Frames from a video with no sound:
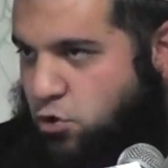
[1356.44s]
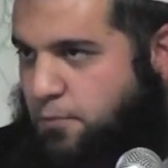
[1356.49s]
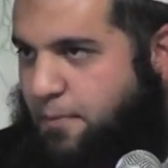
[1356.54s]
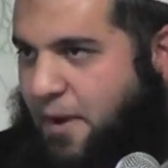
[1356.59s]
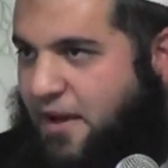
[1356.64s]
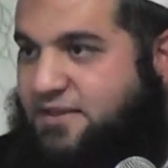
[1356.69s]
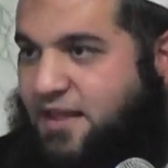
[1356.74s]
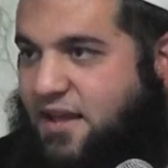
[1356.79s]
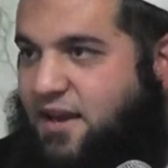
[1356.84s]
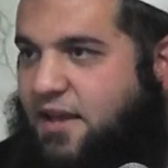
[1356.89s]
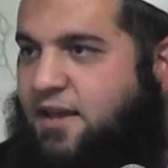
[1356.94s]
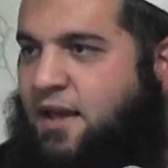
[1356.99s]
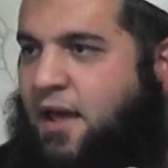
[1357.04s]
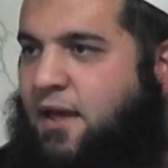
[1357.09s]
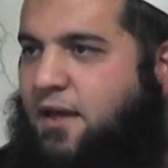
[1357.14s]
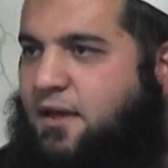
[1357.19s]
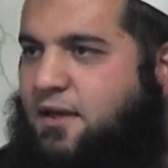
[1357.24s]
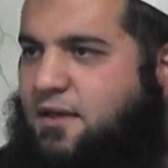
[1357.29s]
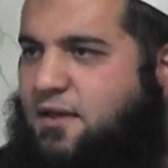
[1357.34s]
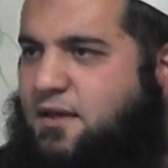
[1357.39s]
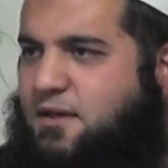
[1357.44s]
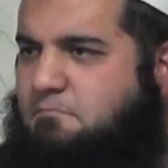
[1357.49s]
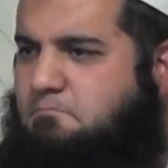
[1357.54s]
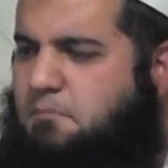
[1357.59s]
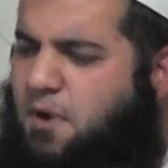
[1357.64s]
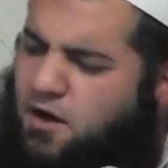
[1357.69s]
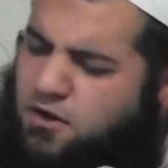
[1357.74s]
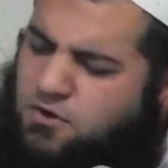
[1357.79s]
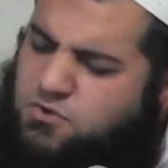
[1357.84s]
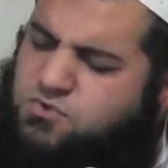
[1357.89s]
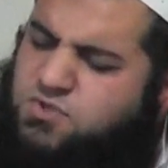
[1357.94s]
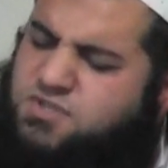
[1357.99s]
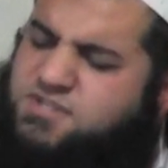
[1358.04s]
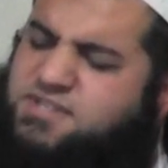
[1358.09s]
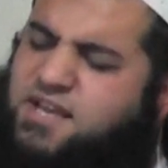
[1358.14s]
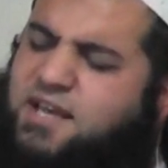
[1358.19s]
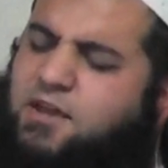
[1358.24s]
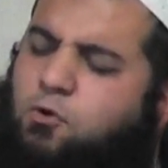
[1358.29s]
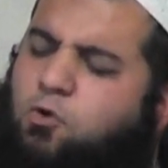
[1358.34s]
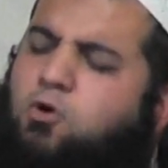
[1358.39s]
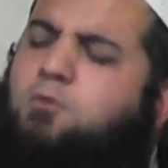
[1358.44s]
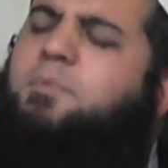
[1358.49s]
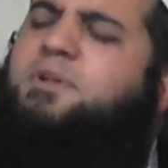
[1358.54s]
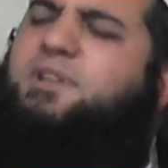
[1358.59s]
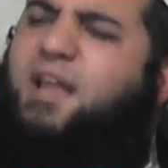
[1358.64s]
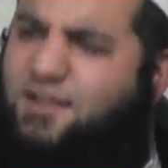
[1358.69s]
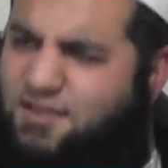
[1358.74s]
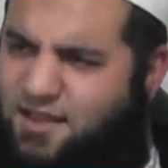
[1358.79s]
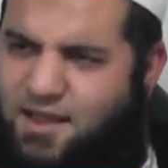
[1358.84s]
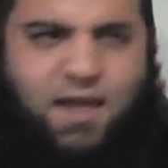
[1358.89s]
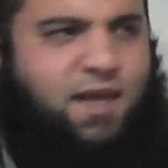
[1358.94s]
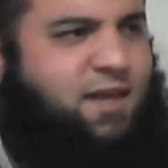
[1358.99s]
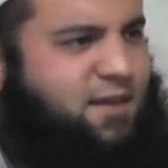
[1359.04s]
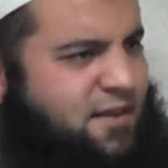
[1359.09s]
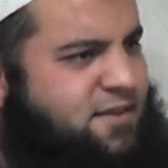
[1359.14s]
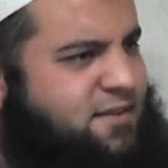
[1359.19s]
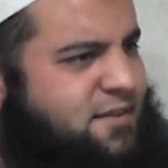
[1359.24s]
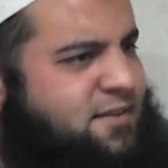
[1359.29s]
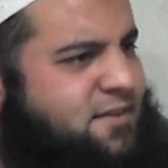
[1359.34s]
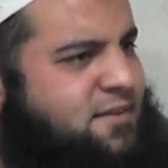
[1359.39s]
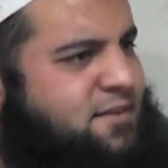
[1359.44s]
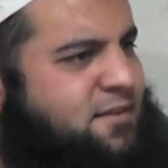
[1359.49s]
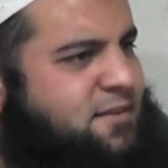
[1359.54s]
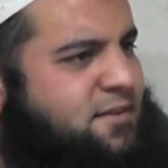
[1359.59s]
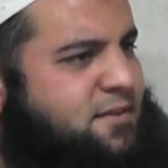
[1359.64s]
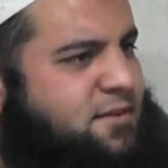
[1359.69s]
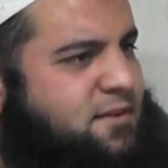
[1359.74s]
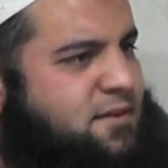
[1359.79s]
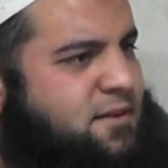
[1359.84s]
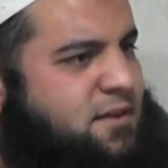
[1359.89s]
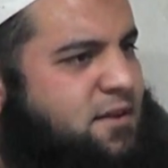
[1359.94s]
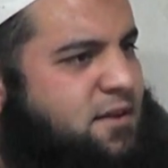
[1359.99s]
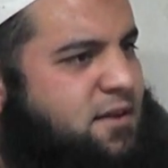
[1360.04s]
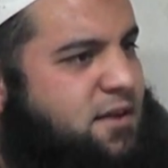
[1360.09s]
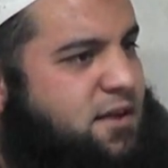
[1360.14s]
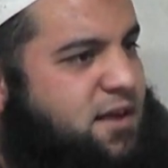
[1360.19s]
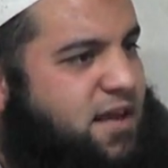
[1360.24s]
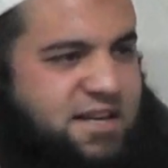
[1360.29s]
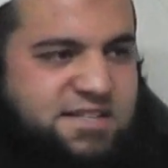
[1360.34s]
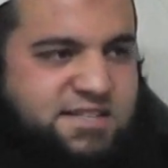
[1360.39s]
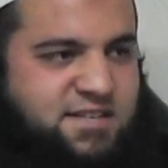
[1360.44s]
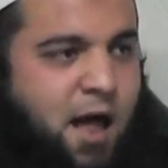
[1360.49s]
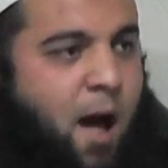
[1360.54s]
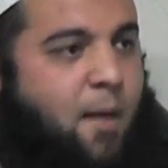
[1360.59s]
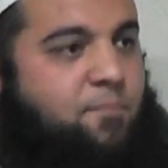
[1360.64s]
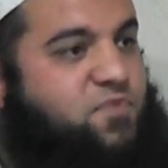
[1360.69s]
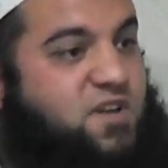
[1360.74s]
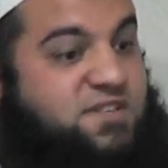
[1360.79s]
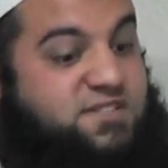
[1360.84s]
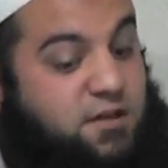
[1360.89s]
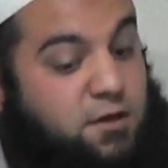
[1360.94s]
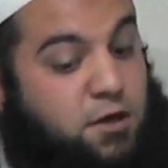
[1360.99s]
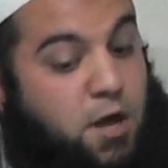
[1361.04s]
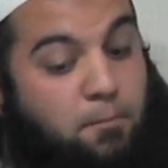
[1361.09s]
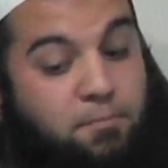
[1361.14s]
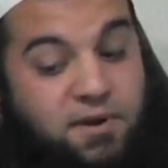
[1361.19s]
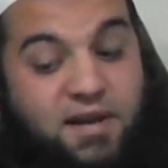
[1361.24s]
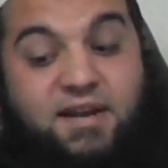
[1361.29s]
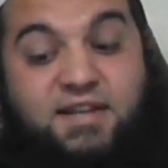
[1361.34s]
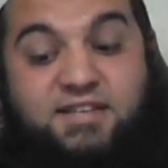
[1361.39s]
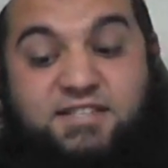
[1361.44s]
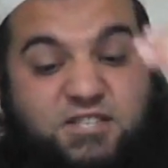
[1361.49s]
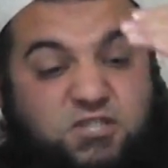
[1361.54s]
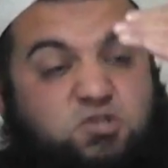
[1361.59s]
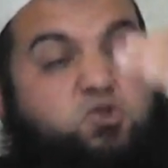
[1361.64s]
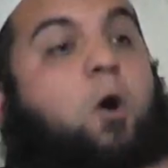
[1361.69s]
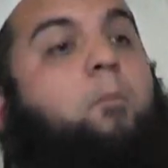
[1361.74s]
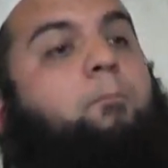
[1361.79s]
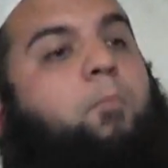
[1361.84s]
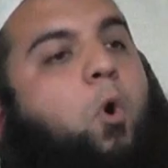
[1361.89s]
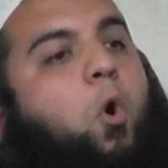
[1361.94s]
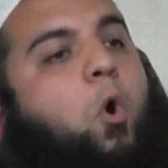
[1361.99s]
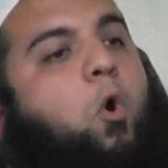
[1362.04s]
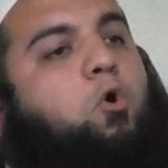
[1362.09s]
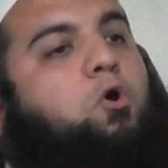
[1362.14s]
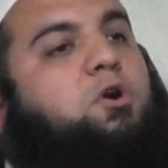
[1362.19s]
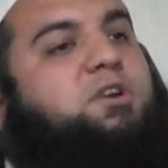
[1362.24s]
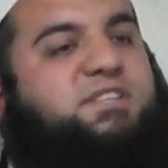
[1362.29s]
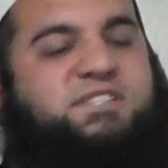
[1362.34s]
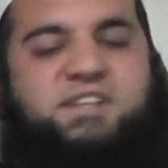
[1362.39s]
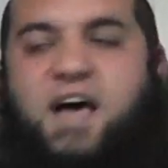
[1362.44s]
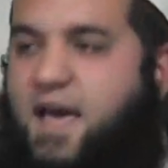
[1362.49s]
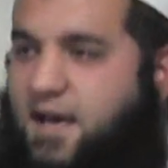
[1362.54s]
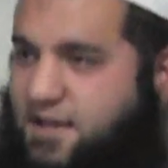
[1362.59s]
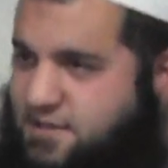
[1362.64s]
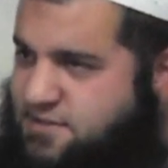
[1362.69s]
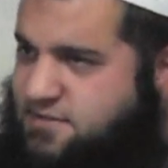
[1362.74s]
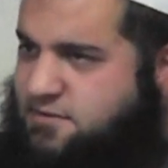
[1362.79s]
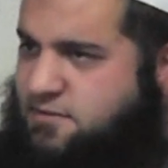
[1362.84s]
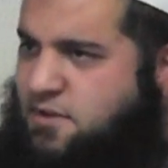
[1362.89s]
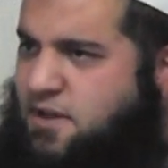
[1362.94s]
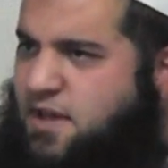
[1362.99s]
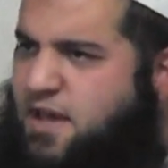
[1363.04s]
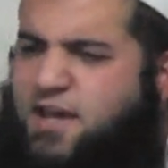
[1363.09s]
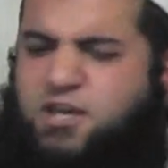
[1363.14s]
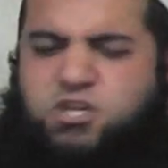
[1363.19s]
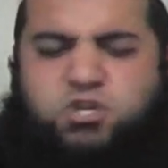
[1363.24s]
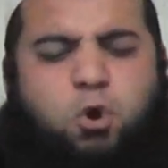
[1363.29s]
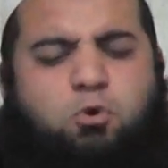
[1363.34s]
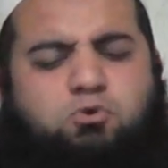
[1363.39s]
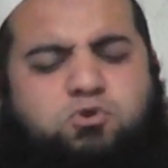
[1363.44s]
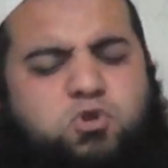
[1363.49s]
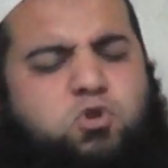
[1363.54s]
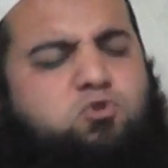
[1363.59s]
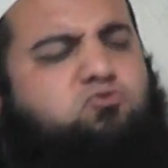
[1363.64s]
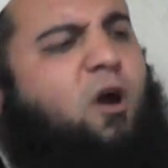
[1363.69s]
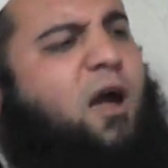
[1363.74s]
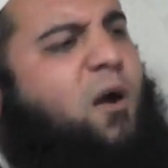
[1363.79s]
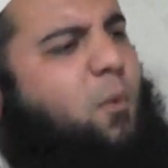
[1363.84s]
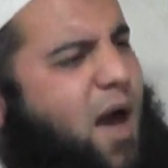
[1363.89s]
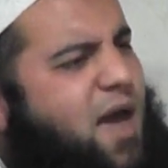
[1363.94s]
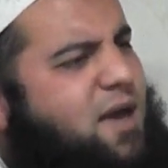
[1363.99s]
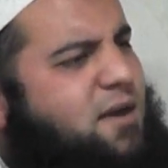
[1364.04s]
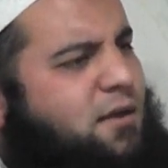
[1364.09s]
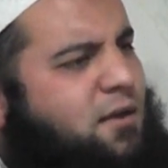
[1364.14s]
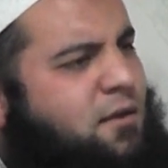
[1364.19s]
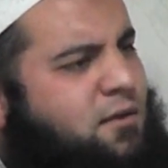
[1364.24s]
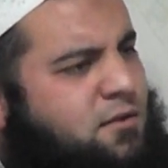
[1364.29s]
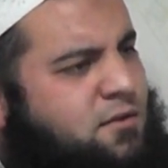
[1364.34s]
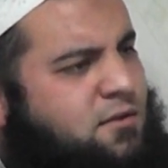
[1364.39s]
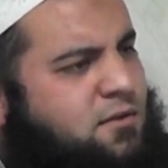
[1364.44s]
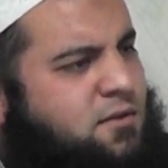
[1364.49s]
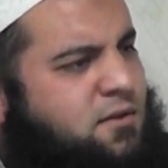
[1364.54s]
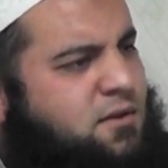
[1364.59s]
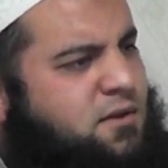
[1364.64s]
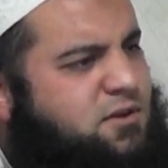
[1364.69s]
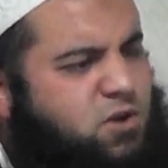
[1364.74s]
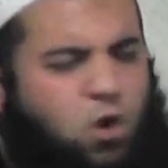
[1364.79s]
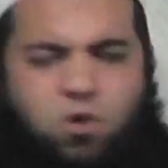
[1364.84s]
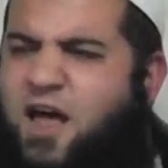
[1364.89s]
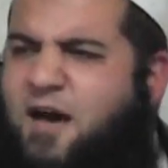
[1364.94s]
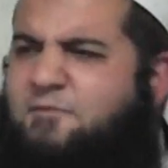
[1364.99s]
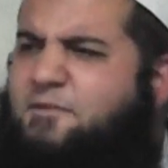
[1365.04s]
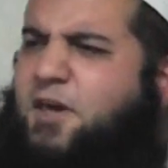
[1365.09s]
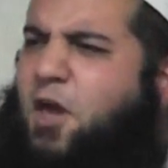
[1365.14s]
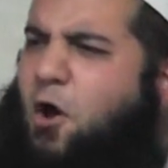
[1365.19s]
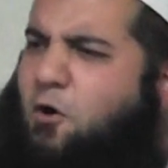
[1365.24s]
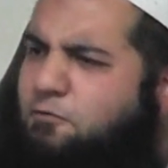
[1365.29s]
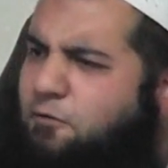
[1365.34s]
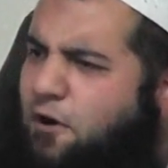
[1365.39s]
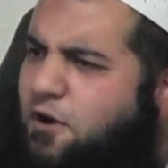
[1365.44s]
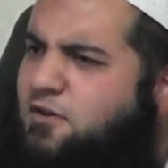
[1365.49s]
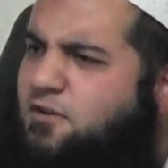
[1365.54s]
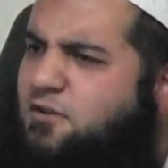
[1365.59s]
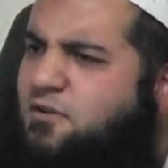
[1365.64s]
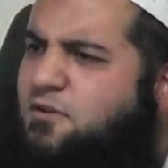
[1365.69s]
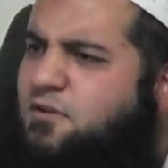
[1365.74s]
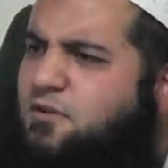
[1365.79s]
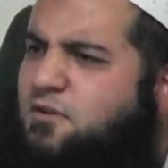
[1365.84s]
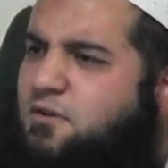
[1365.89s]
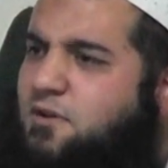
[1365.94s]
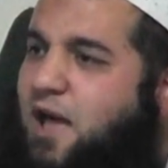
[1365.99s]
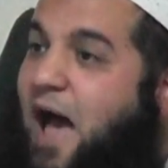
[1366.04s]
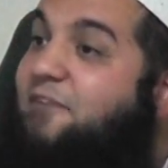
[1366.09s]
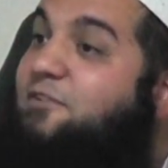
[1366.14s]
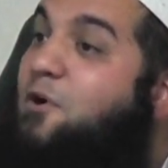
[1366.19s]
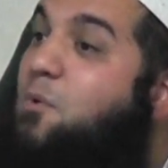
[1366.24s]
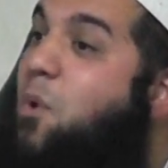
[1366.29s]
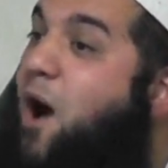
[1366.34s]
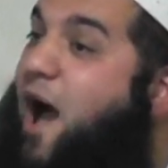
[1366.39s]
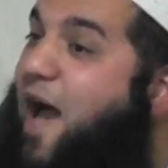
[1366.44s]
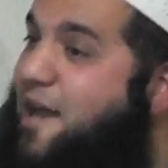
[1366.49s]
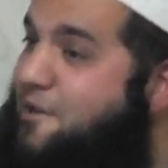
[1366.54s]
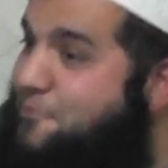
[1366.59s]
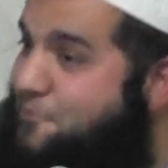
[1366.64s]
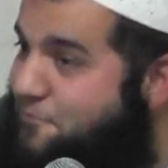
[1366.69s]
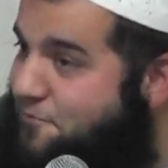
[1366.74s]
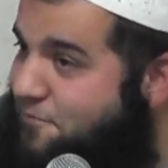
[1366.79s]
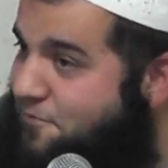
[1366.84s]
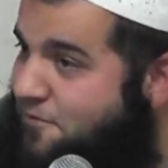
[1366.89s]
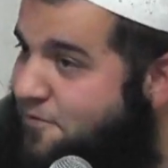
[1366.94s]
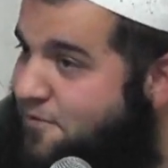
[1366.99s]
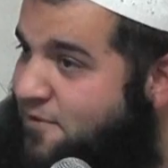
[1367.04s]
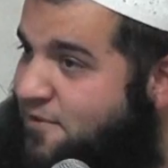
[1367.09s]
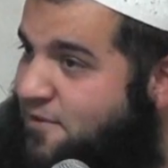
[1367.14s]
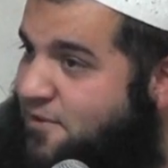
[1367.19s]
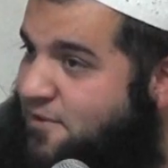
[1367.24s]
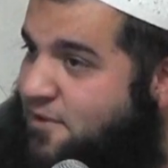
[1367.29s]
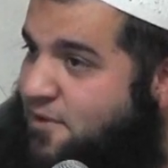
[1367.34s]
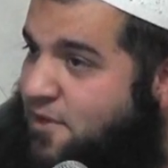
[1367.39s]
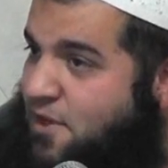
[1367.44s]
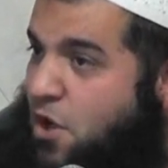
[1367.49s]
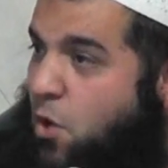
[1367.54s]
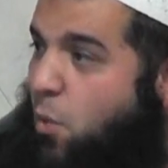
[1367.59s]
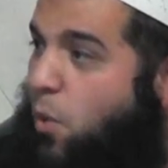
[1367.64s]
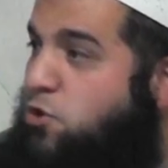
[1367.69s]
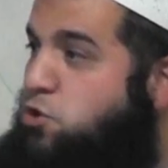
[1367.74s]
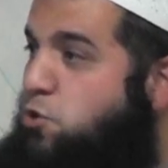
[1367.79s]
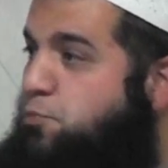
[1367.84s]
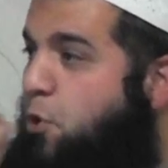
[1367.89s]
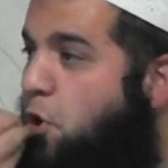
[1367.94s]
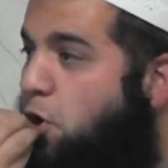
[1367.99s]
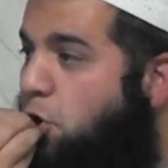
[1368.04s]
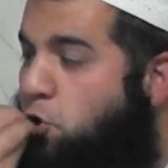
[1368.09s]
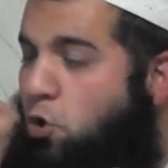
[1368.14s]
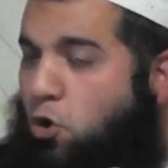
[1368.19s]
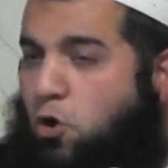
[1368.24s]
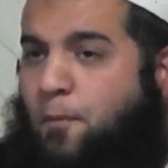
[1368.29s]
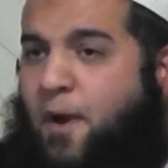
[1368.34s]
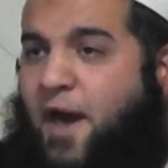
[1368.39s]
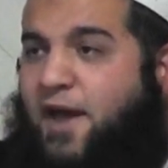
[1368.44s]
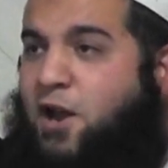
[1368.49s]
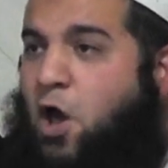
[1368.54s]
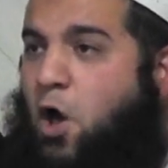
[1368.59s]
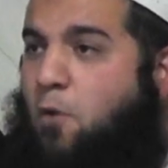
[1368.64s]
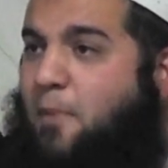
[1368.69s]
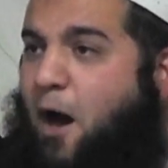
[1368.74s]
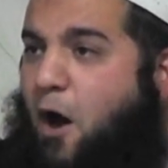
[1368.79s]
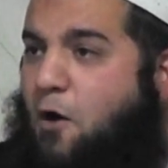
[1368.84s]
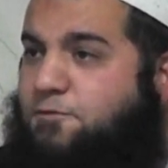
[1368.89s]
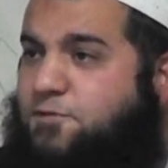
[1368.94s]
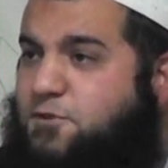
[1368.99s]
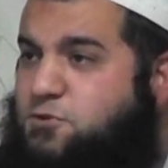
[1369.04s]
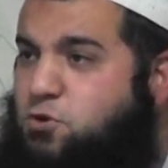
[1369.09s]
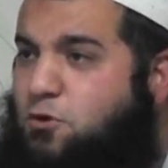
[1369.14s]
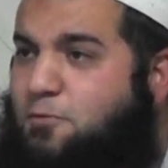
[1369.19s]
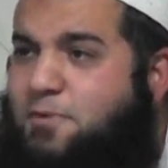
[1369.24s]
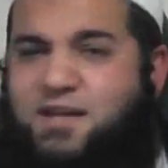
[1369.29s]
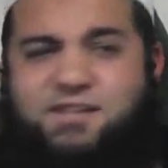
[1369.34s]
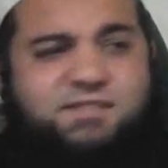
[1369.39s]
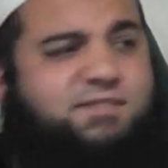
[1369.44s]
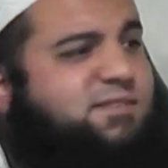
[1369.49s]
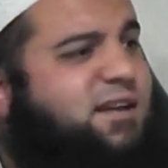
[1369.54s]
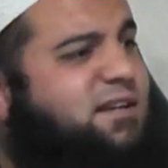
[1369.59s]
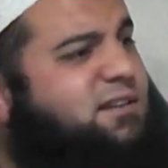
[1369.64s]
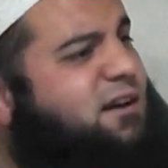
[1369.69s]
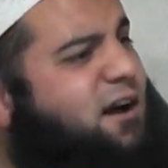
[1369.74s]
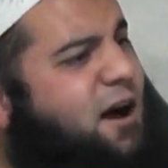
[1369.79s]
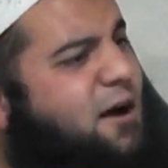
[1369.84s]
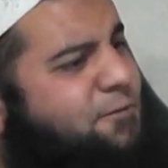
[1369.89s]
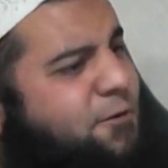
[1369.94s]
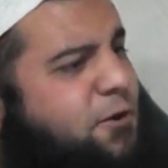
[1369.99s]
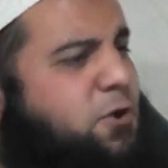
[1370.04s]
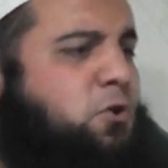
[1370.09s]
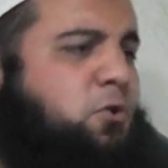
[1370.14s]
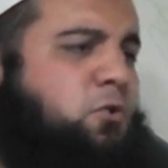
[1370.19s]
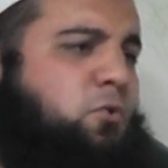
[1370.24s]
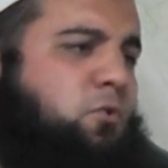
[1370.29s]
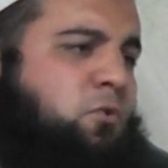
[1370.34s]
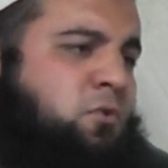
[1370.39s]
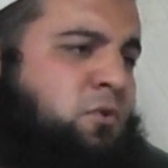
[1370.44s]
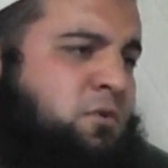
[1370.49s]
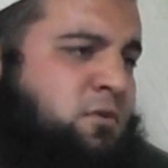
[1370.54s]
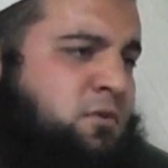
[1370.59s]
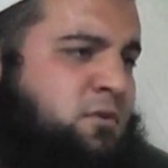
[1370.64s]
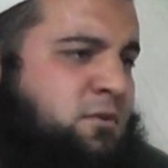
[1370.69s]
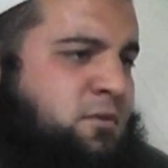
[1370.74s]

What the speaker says: nahi hai, magar usko sahi rukh batata hai. Islam doesn't completely stop all desires. It shows you the right way. Don't have a girlfriend. Have a wife. When you put a luqma in her mouth, this will be a sadaqah for you.